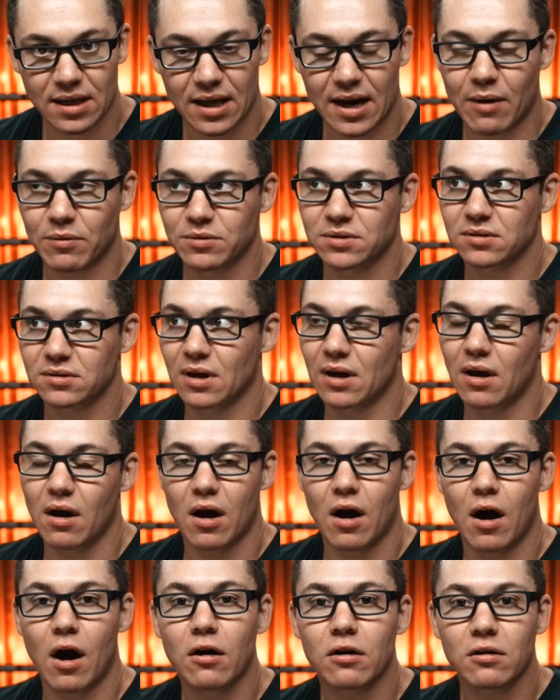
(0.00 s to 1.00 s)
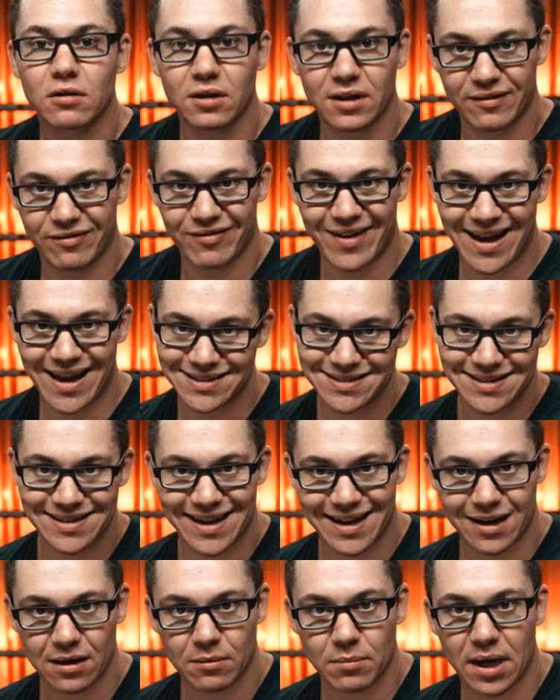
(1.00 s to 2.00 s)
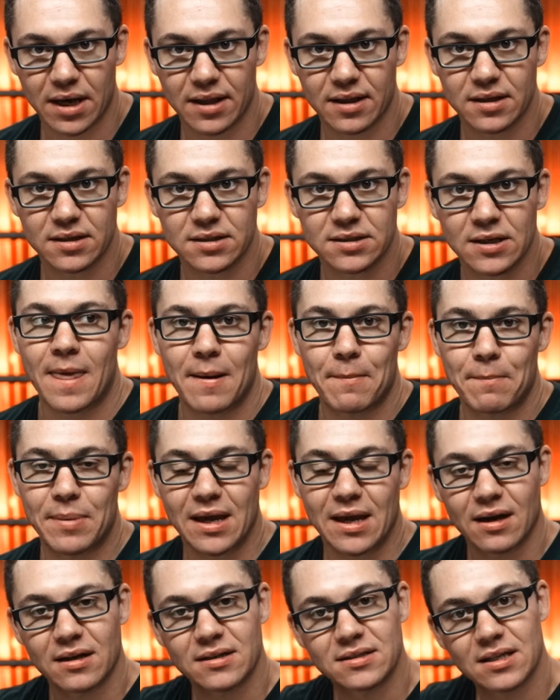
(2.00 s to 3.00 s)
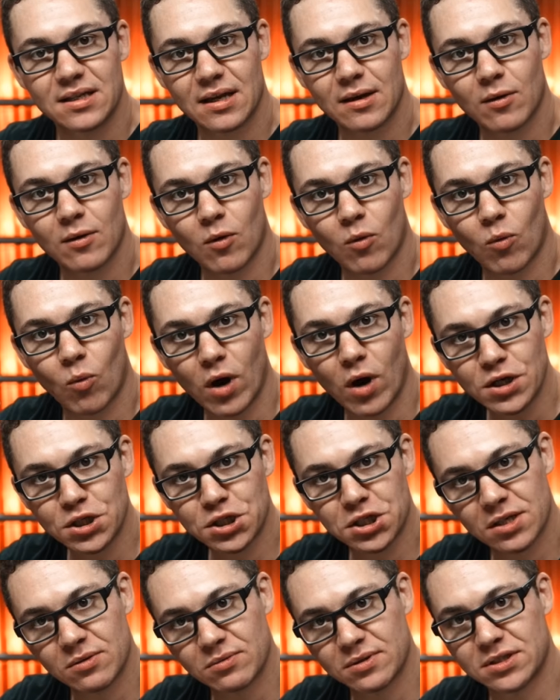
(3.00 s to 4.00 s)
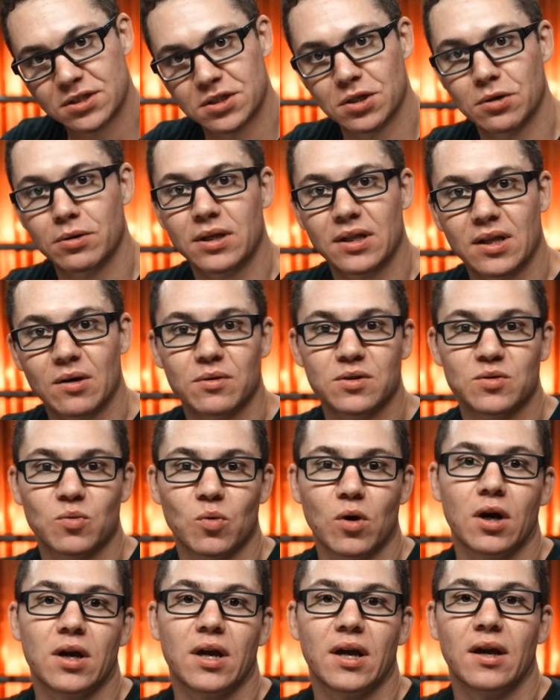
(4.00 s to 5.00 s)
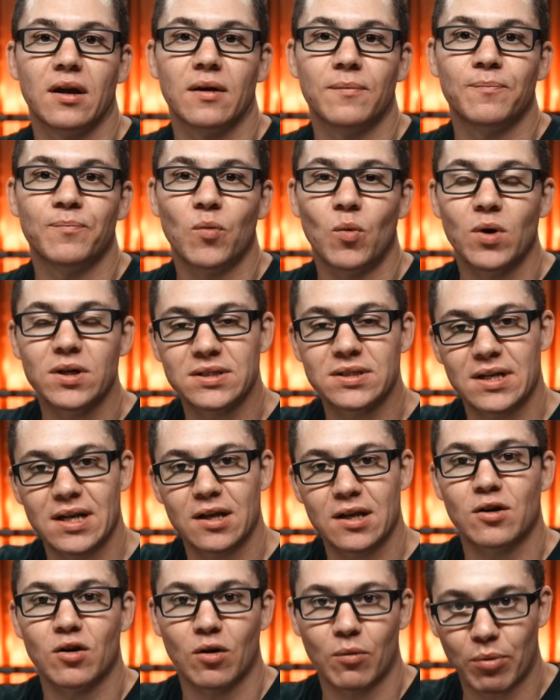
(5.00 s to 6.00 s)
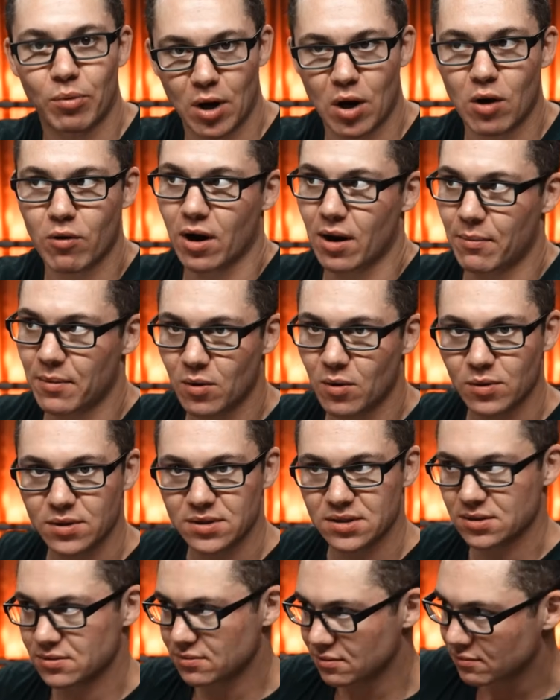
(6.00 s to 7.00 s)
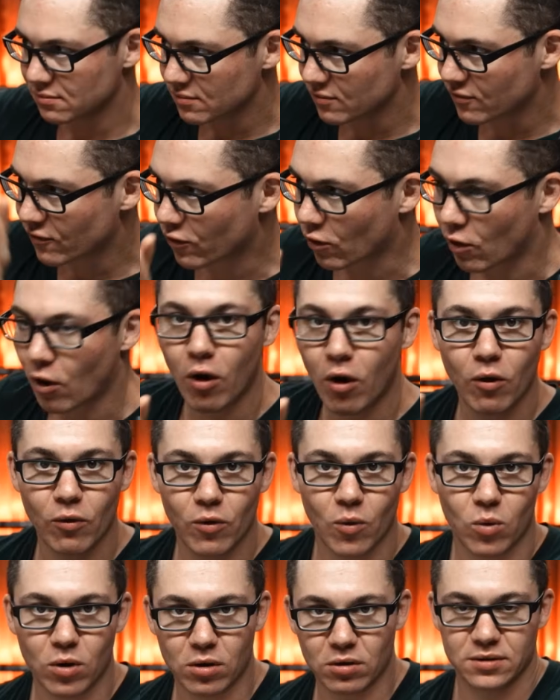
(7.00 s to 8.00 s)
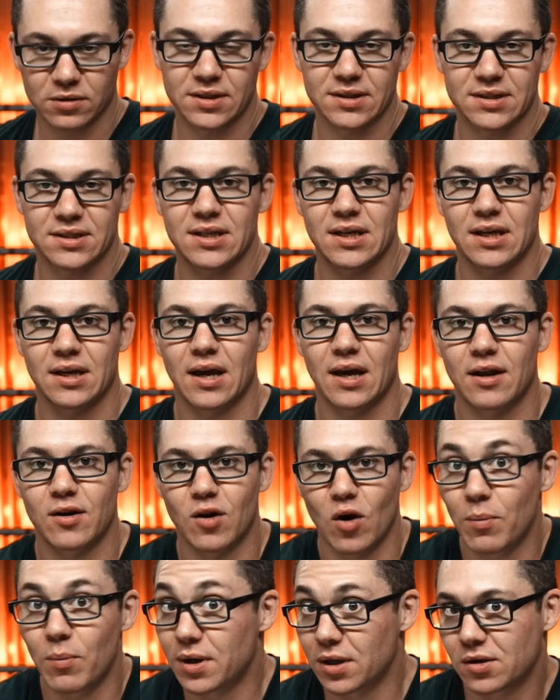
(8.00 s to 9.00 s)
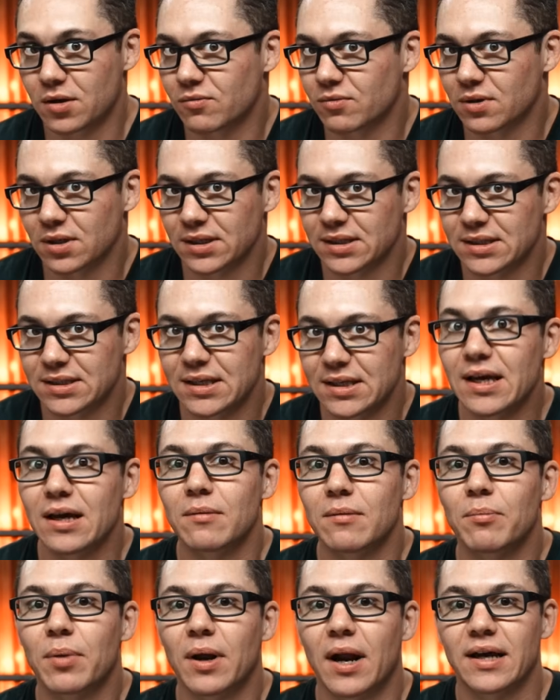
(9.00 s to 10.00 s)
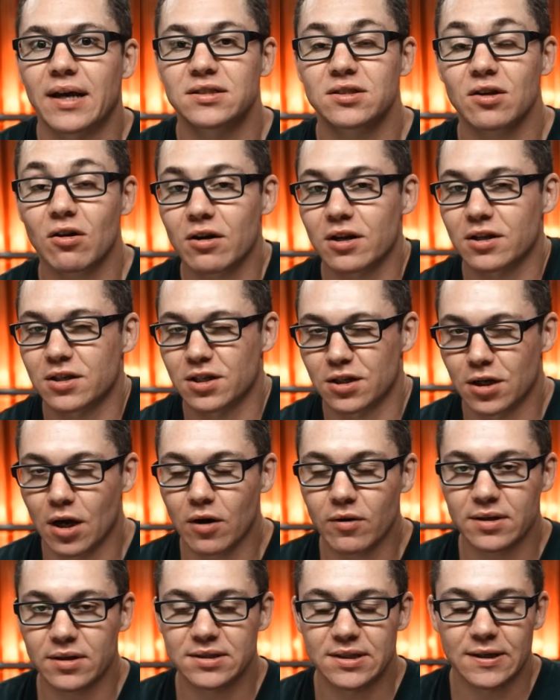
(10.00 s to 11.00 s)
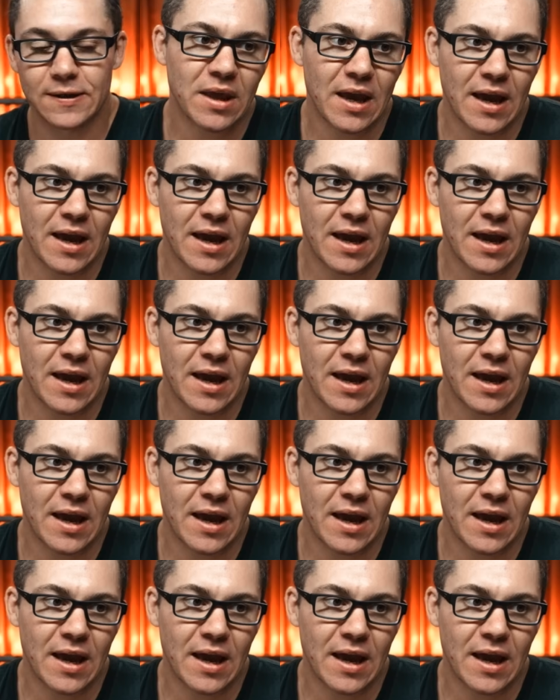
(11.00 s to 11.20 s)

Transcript: And I was utterly fascinated by this, because what she was doing that was working wasn't in her program. It was for all the world to see, and nobody could really see it. But I started to notice it.